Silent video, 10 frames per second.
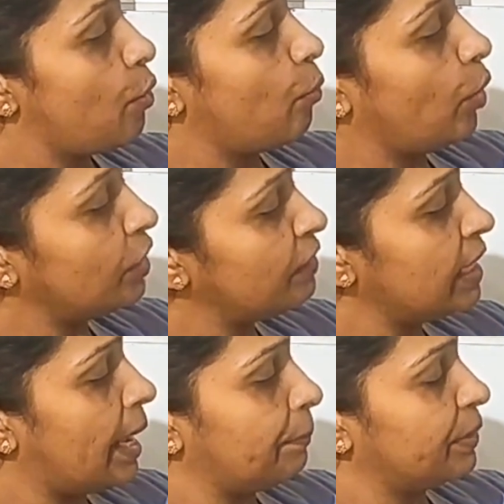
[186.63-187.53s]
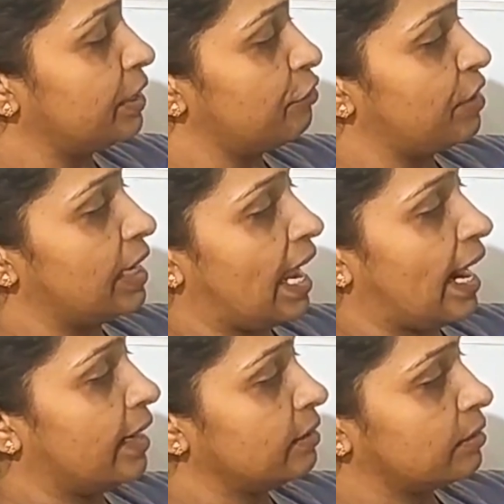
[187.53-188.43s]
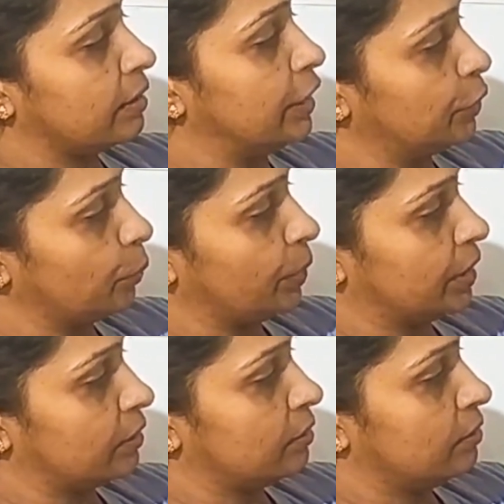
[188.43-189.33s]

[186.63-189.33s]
What will happen if I'll add 3 to it?